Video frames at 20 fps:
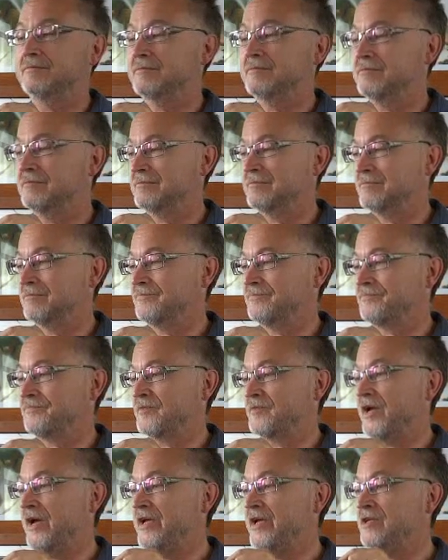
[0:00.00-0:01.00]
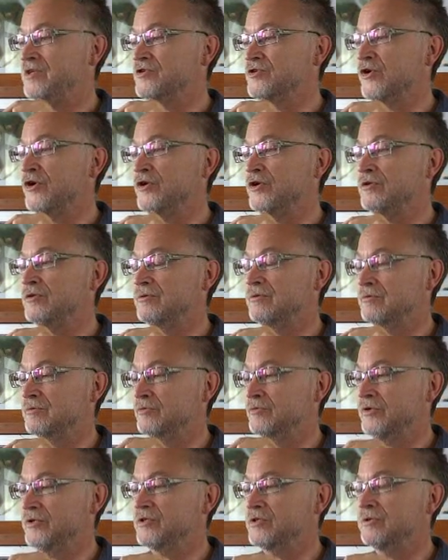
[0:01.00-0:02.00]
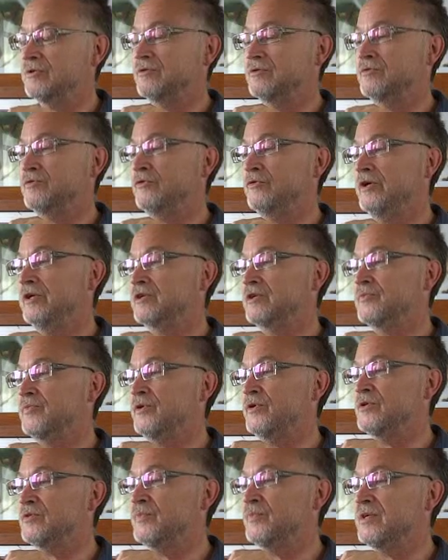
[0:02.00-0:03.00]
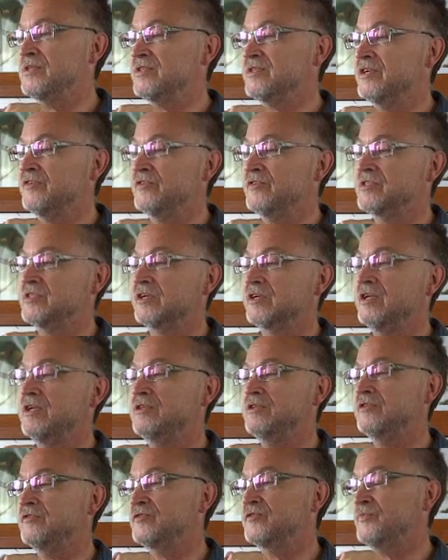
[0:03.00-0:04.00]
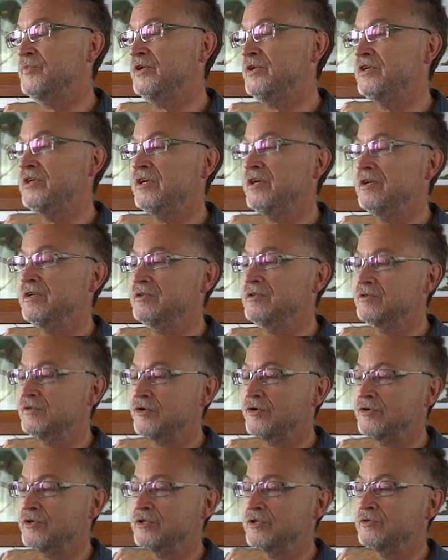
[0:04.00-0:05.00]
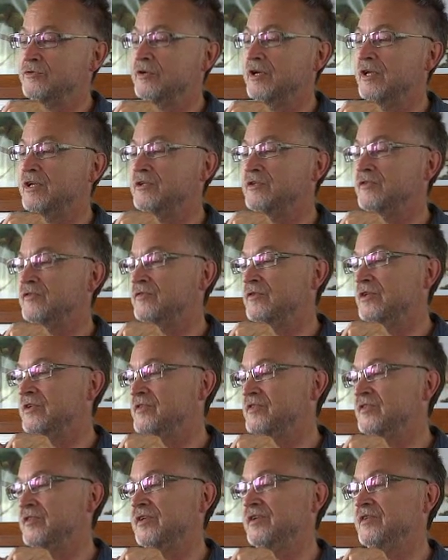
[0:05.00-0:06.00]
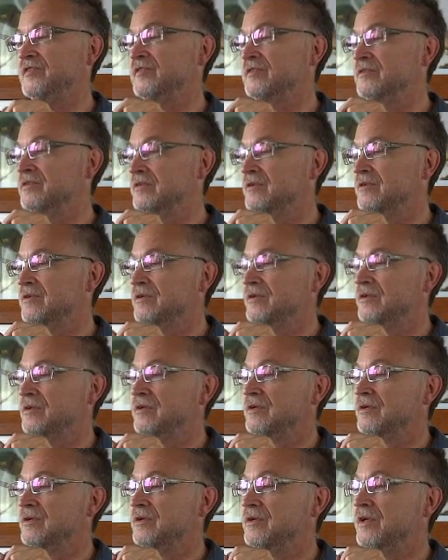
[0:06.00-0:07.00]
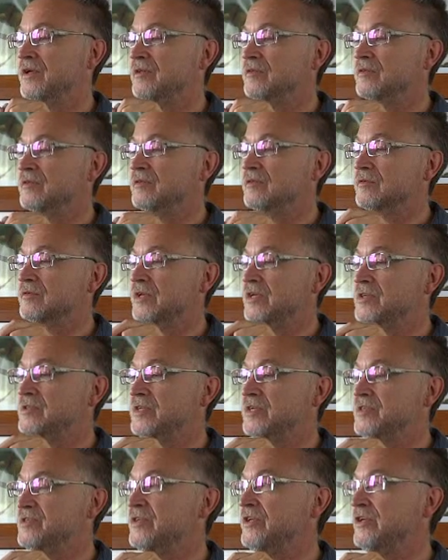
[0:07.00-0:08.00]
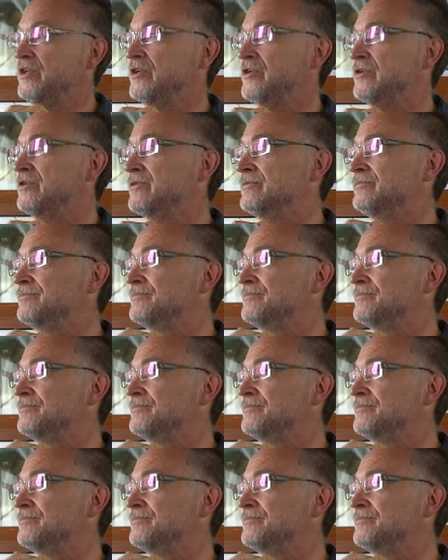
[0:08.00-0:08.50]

okay, I enjoy to, to experience myself as a relative speaker, talking to relative listeners, there's nothing in it.